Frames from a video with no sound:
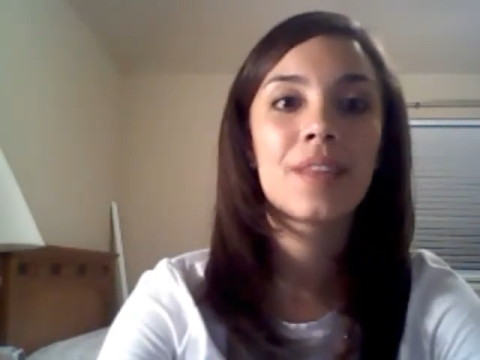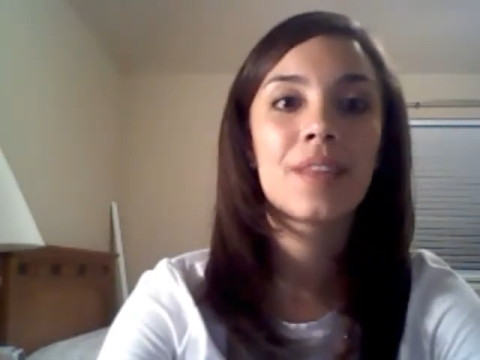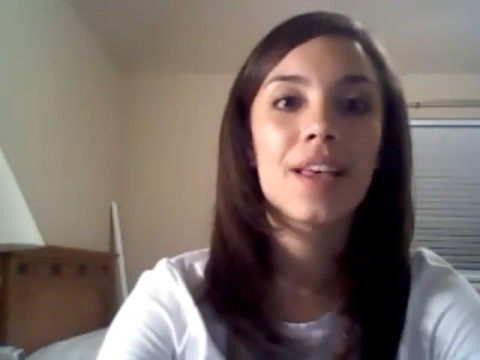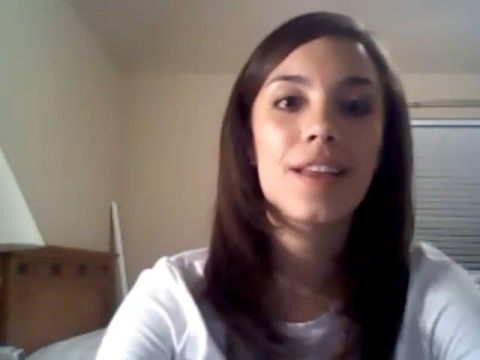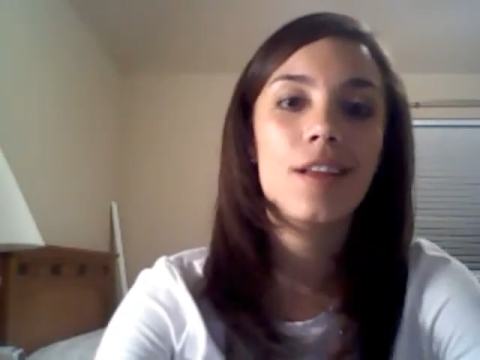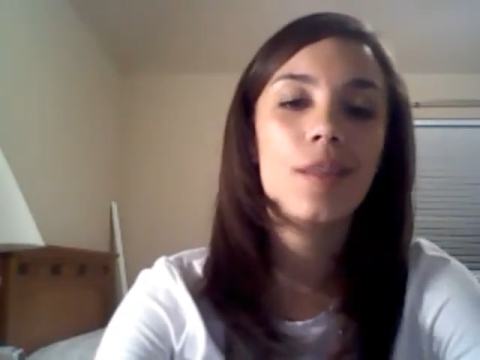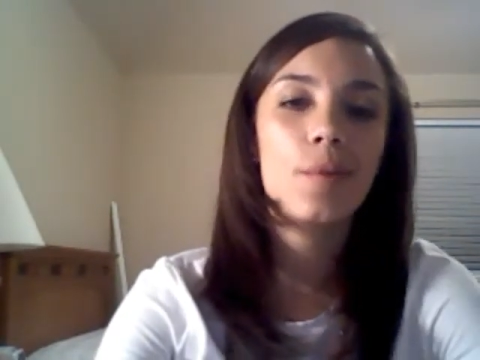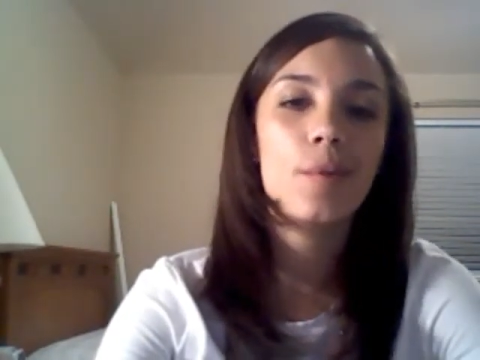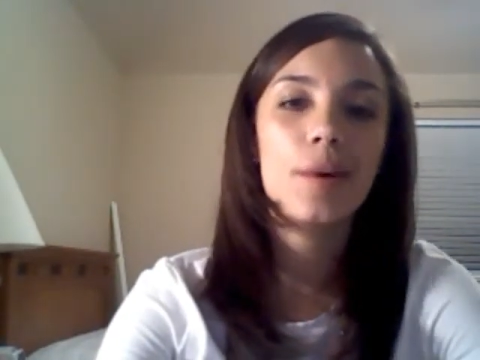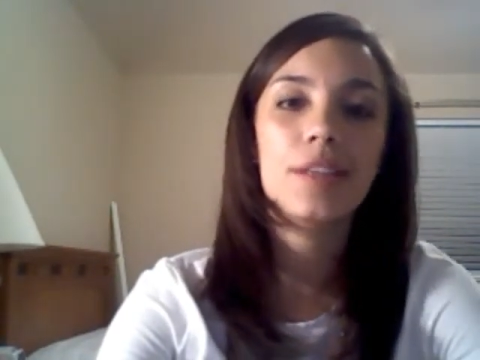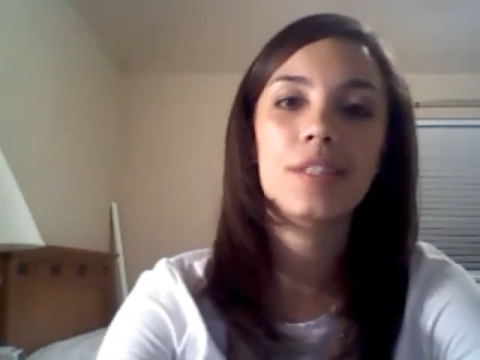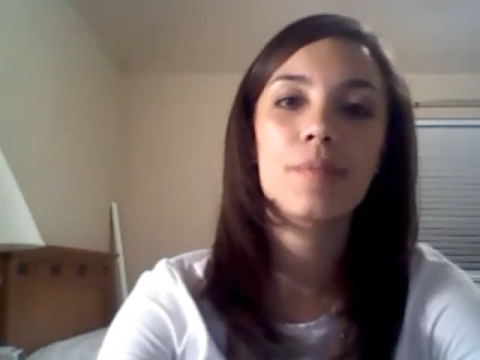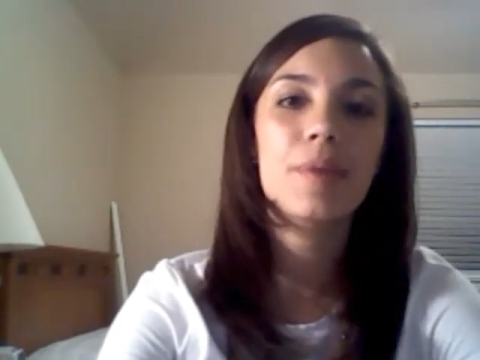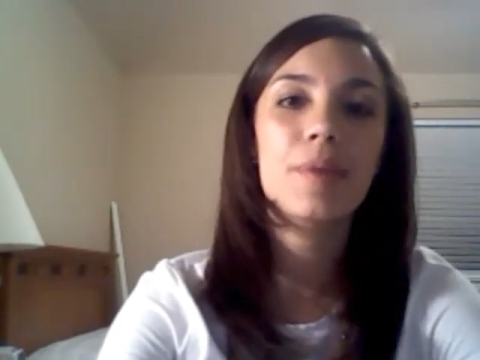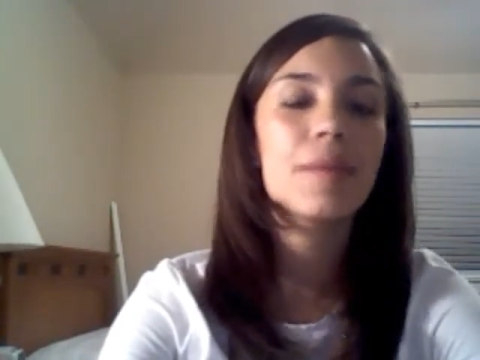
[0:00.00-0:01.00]
In other words,
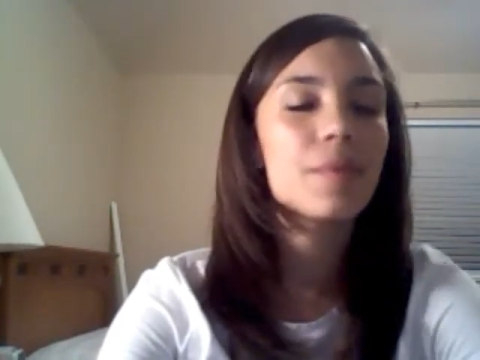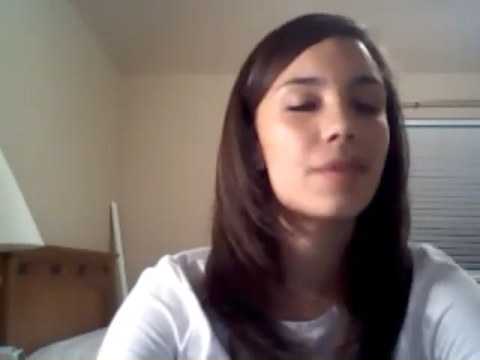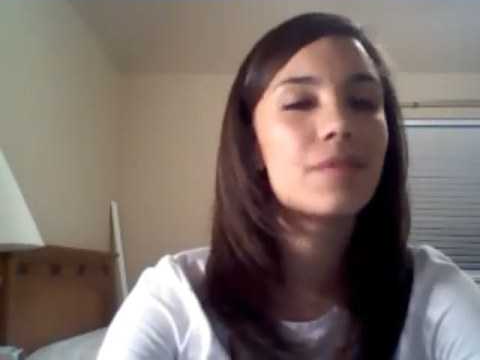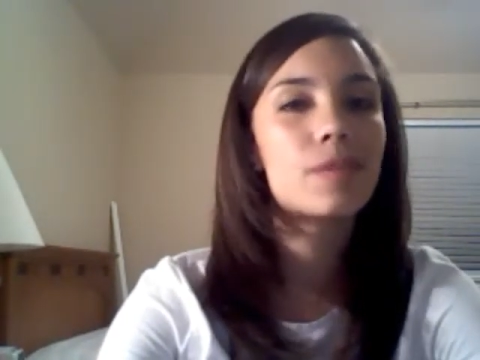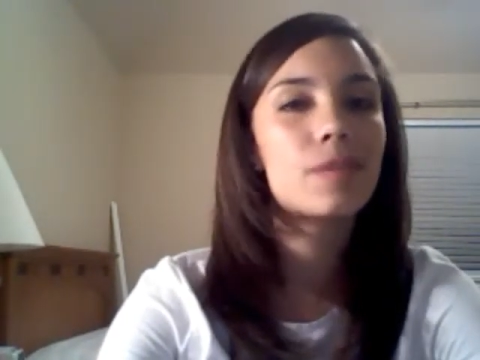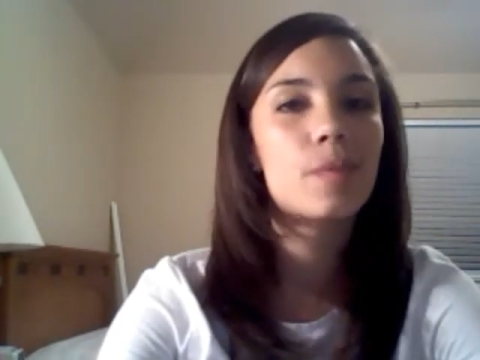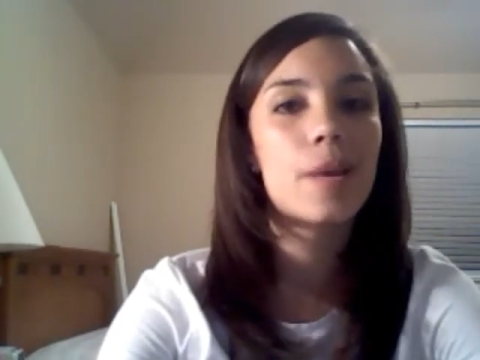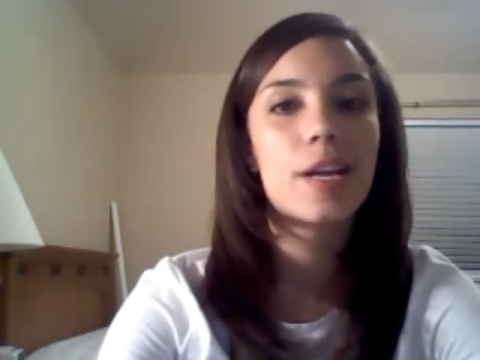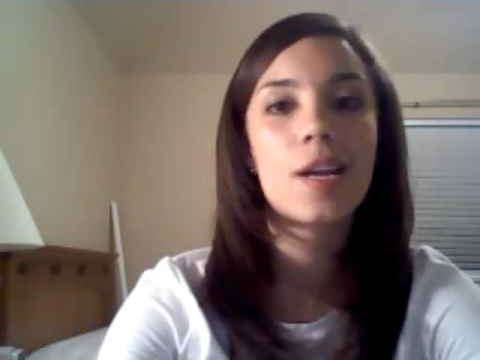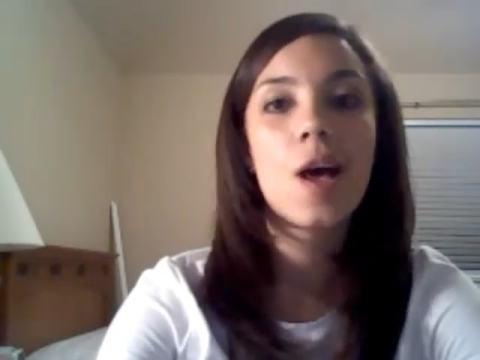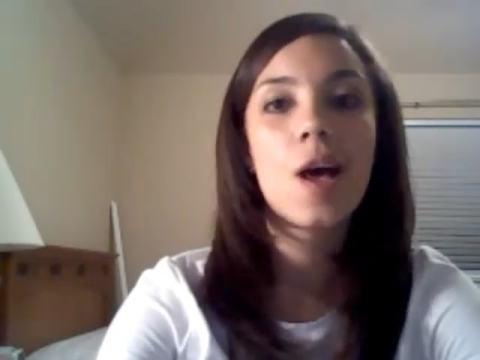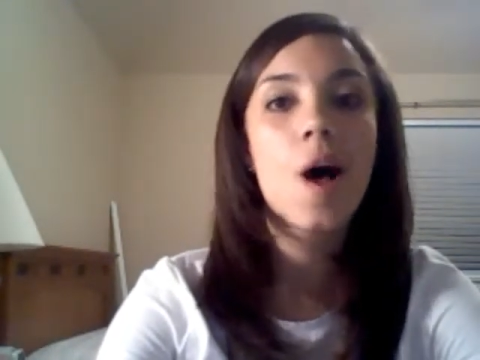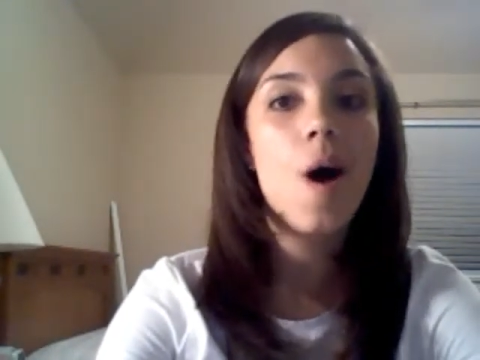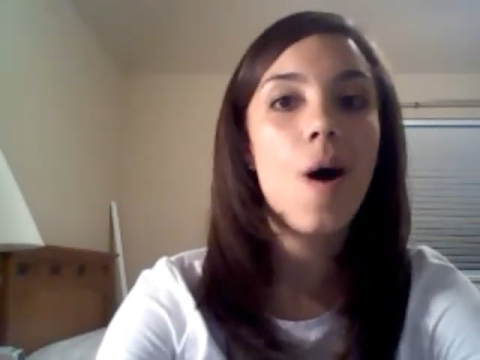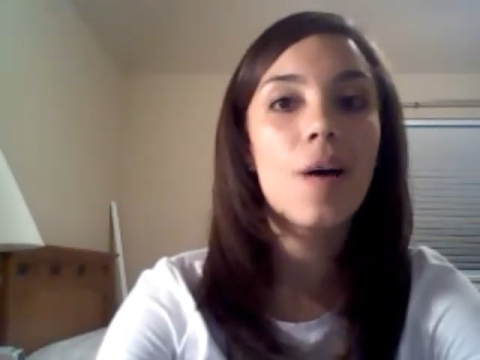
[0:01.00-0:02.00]
the people in Sweden
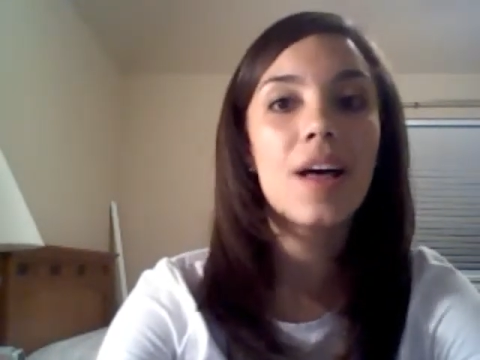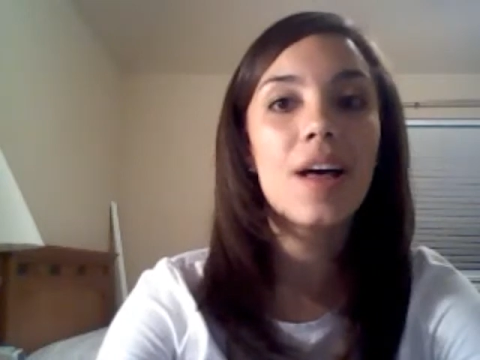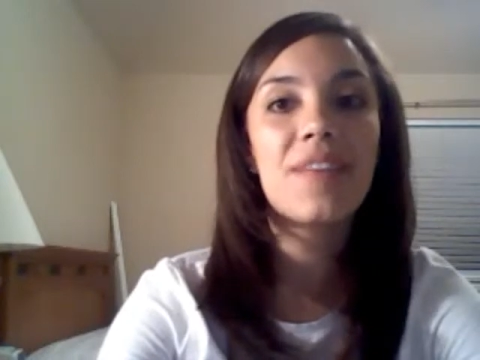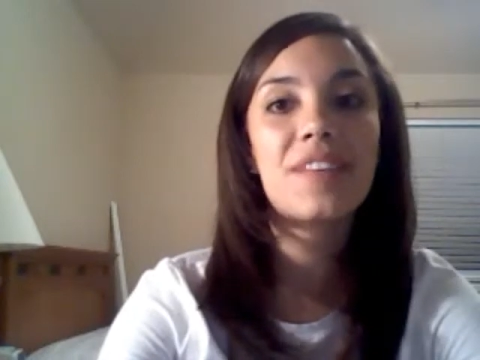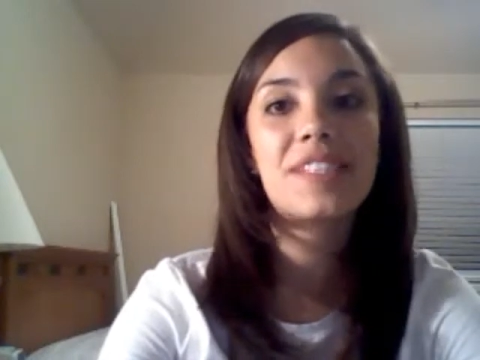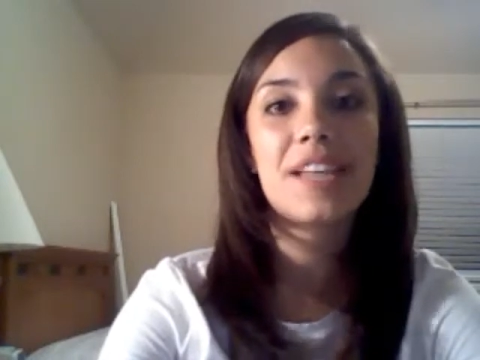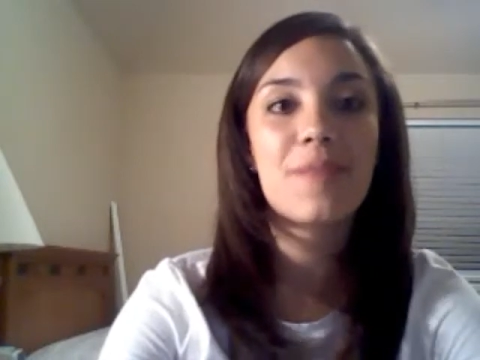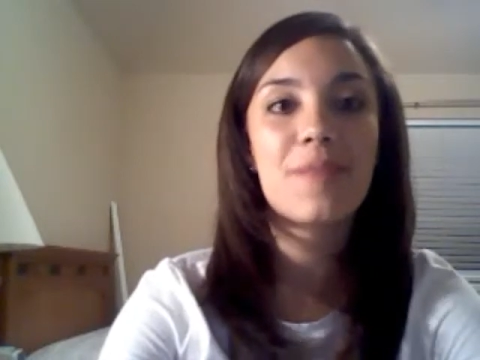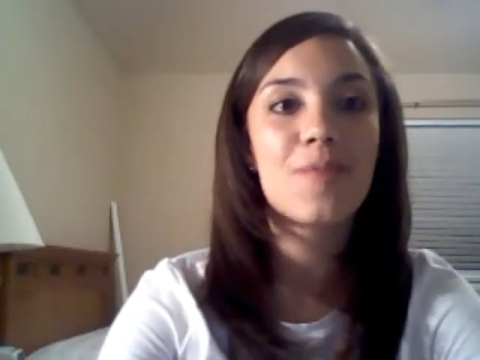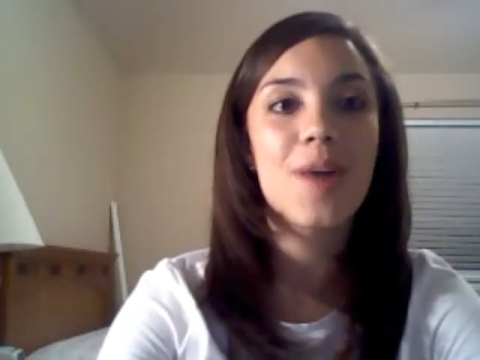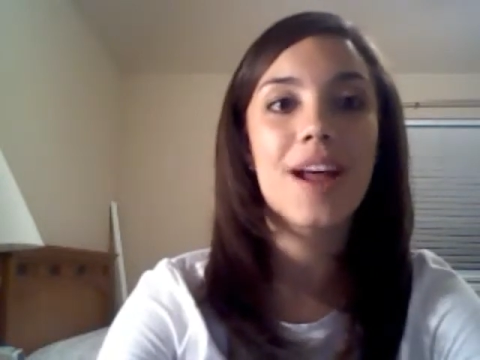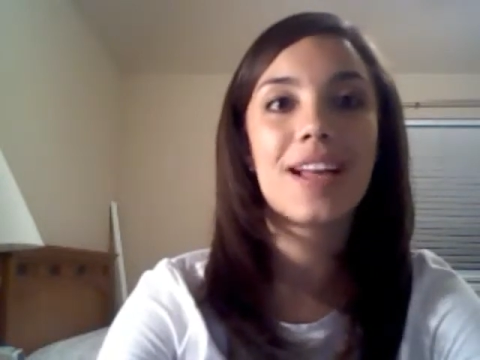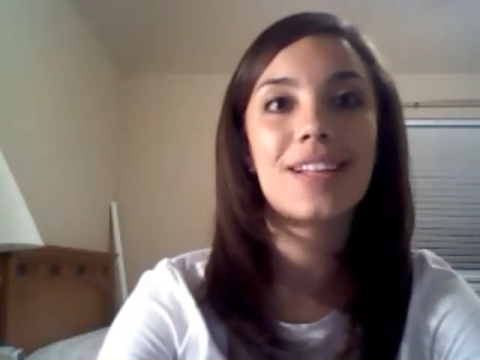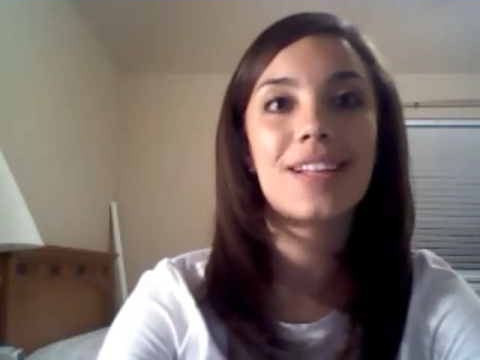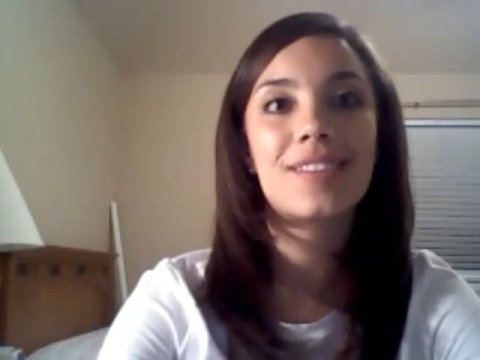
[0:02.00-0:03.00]
all have the same
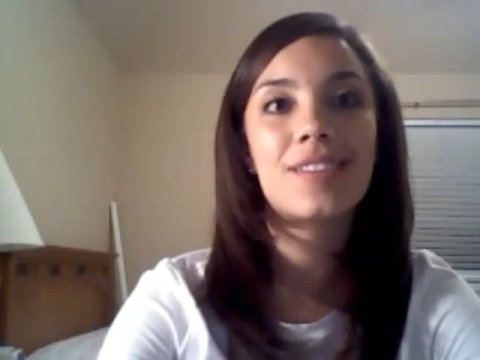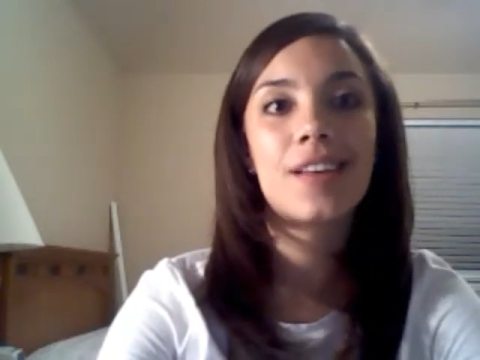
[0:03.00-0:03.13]
rights